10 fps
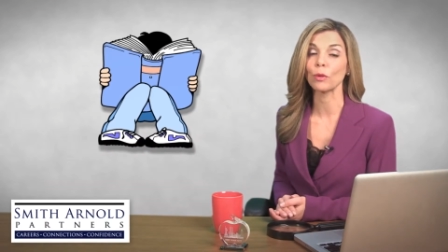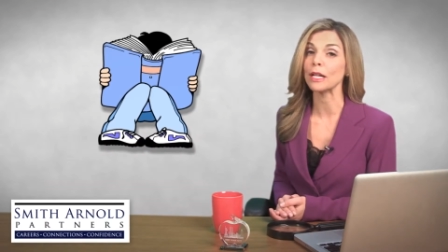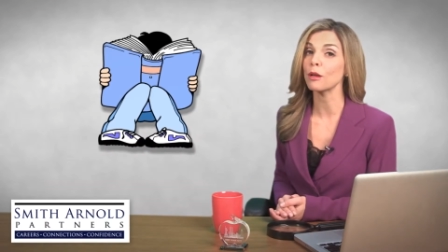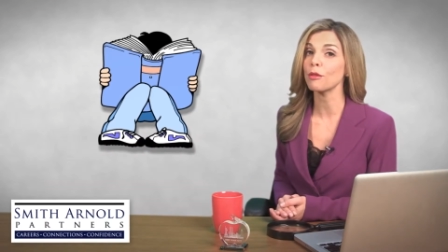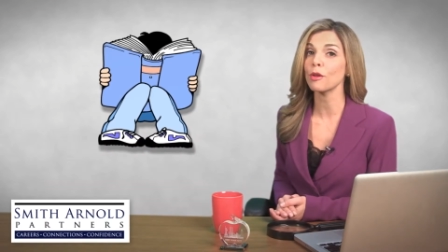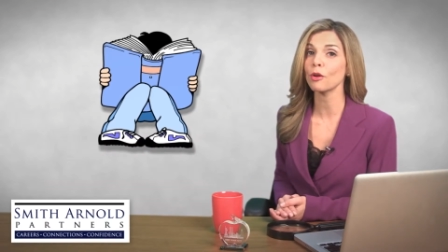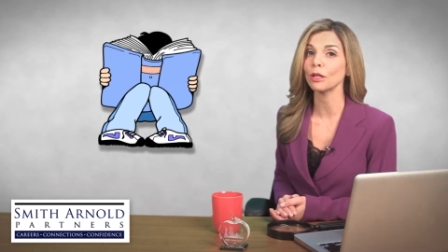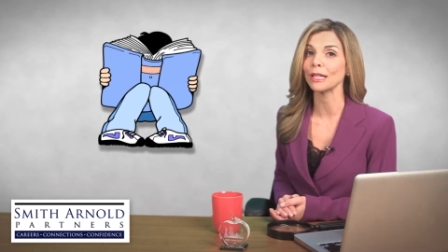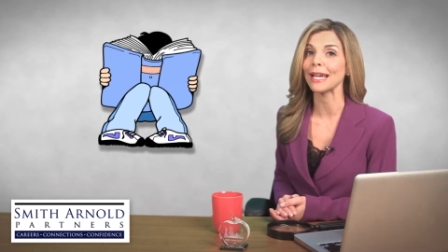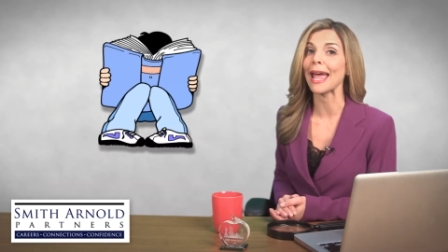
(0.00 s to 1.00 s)
Read it
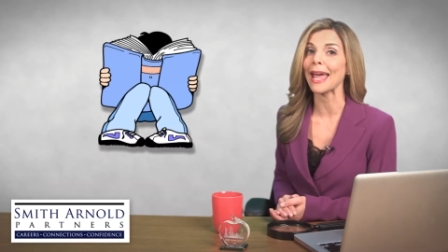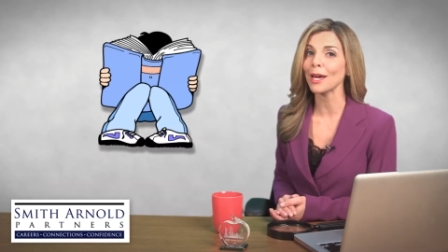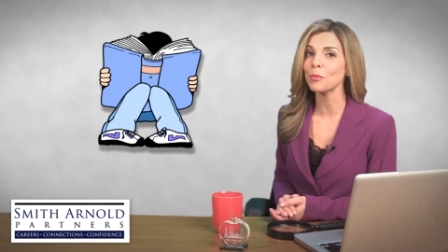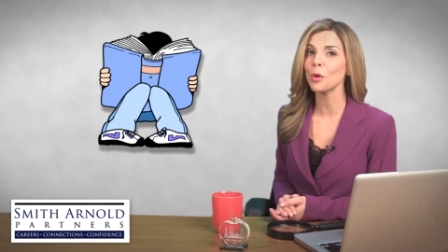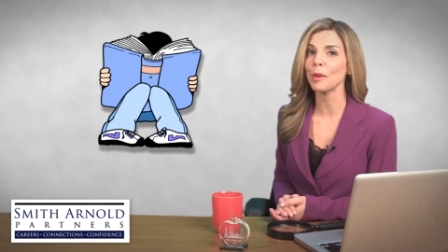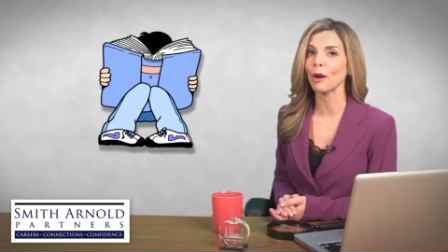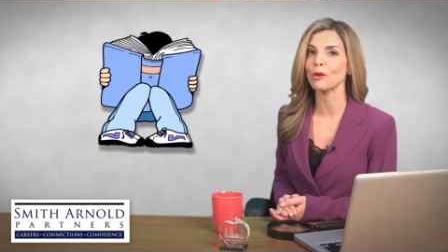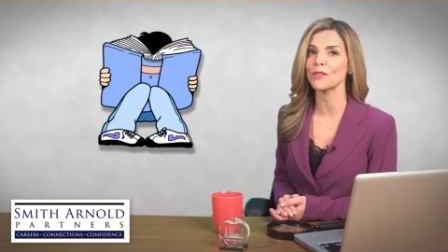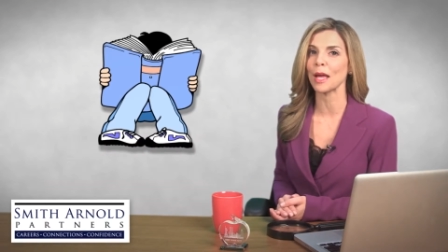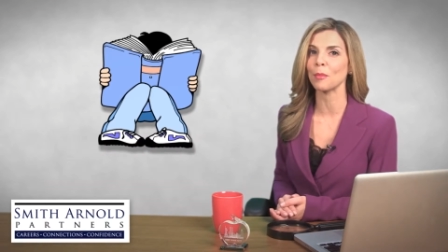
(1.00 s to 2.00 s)
thoroughly and prepare
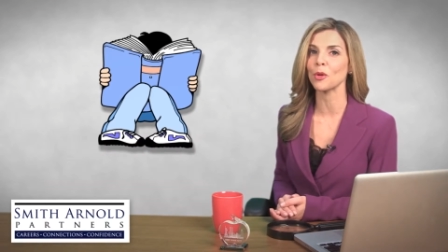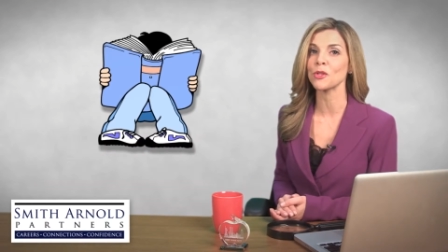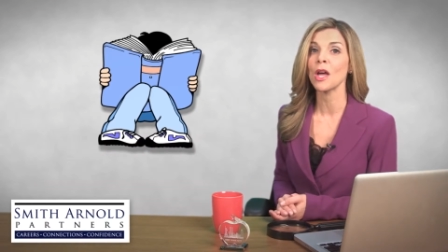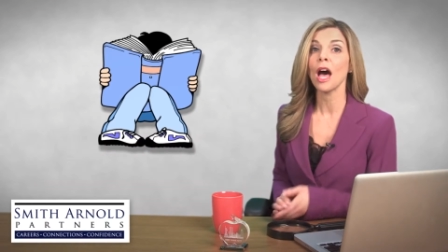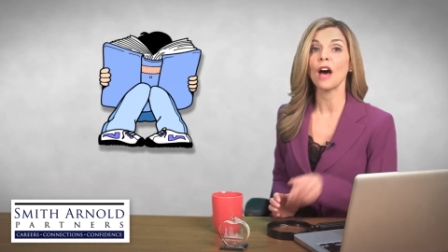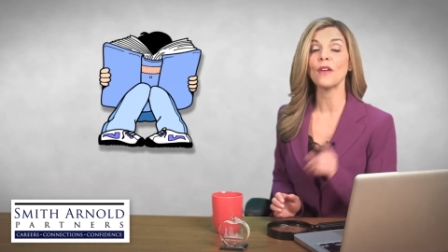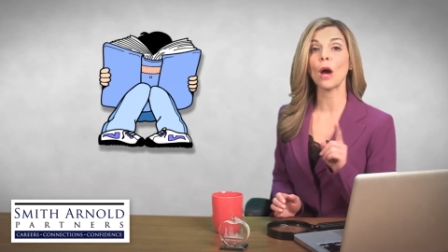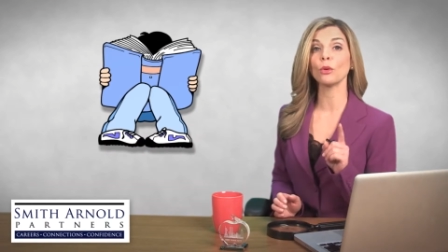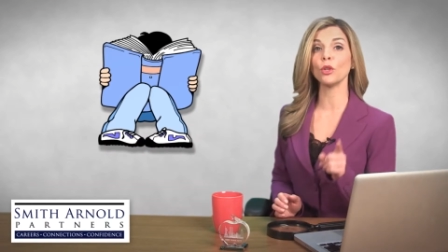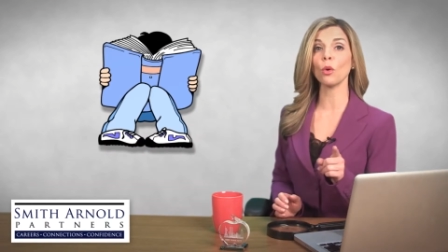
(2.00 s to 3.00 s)
examples of
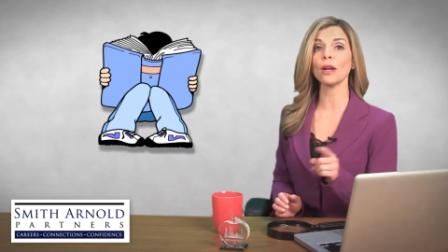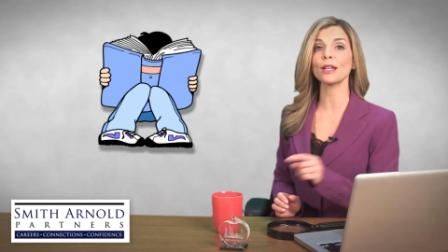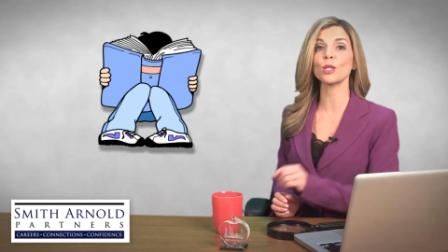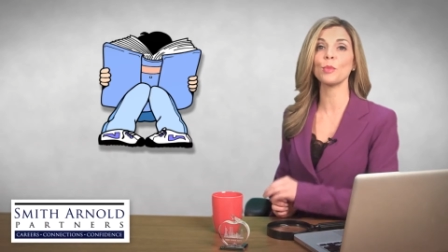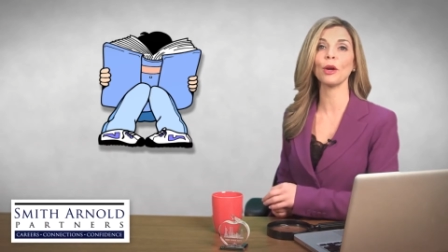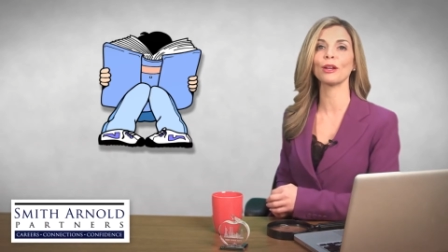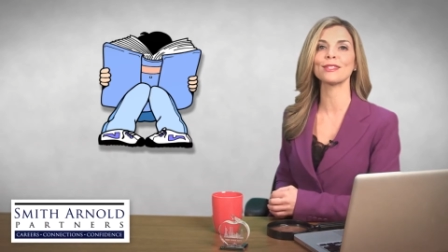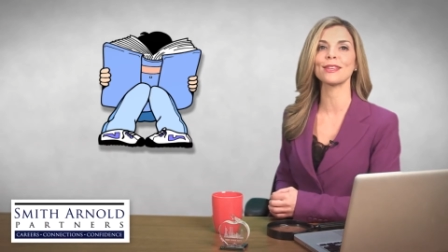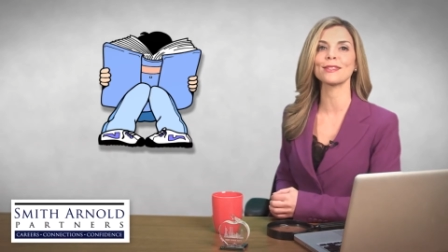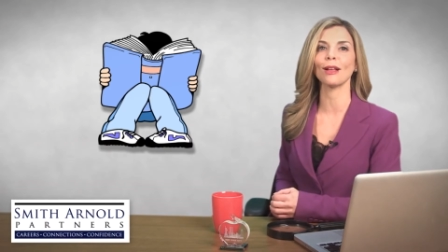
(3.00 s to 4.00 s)
how your
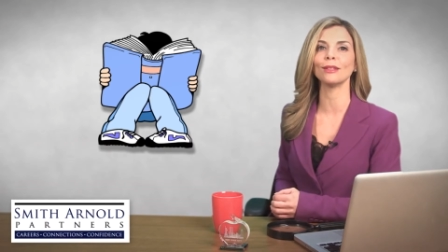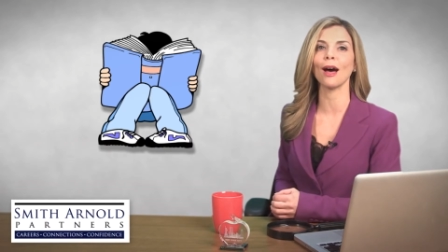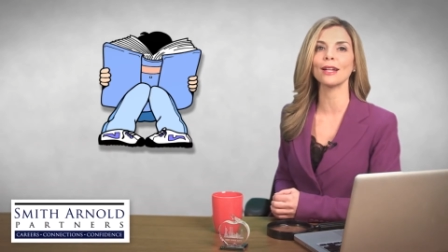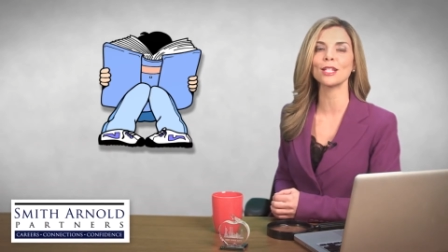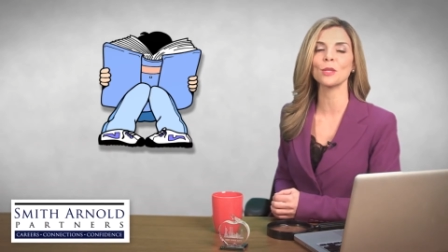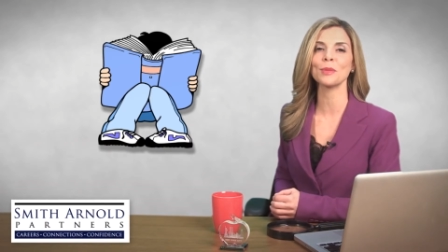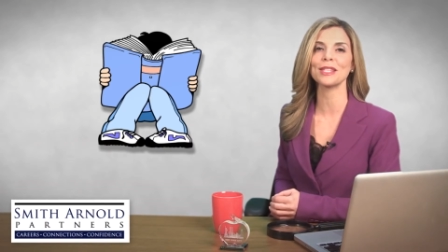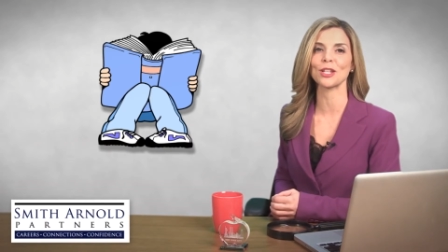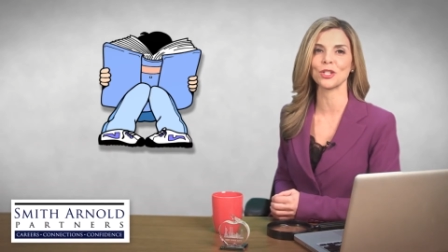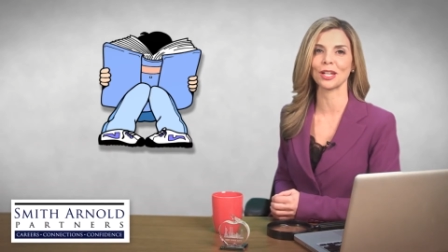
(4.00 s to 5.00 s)
experiences align to the
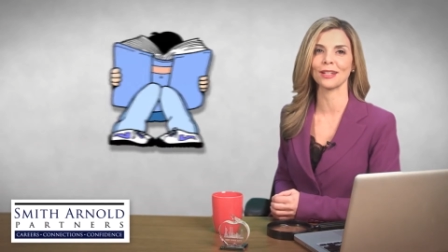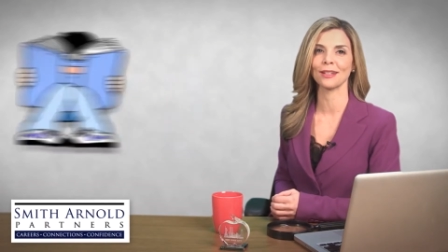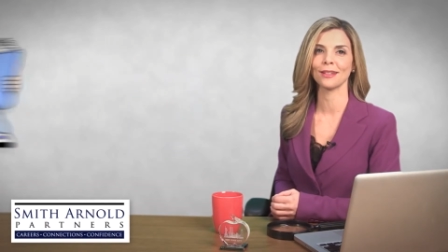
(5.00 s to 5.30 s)
position.